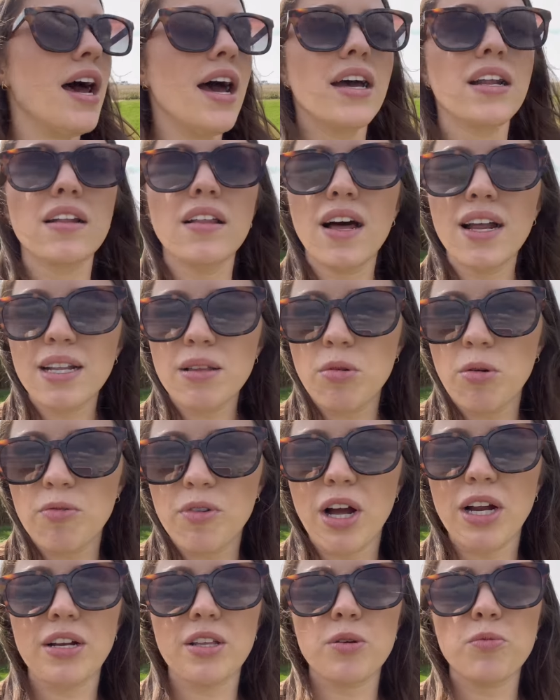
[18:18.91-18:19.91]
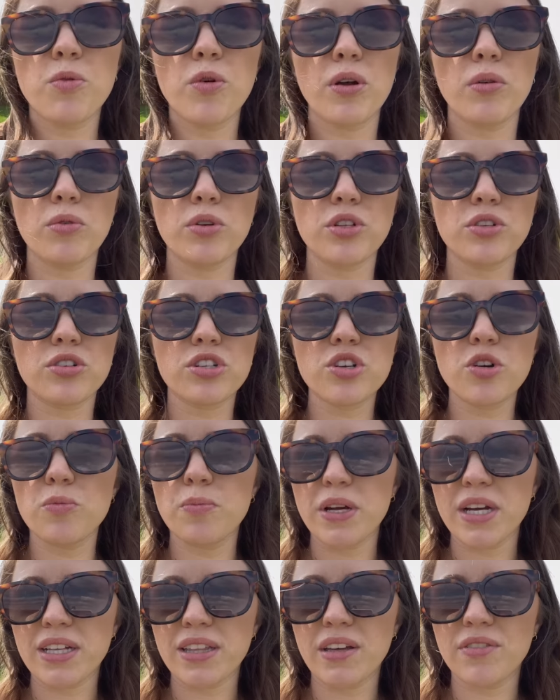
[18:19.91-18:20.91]
and a lot of them have gotten to the point where they're so
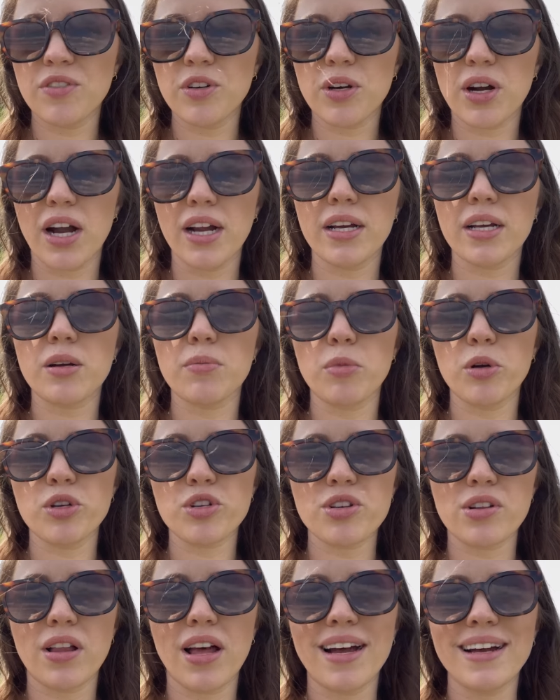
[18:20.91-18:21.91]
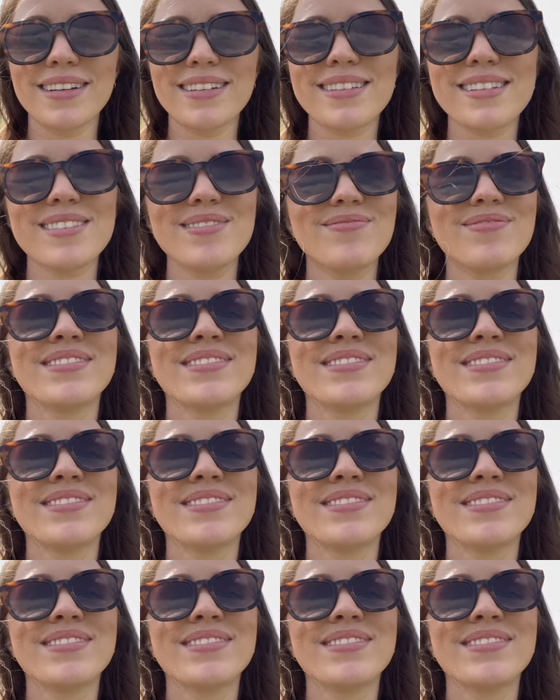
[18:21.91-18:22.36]
big, they feel kind of commercialized.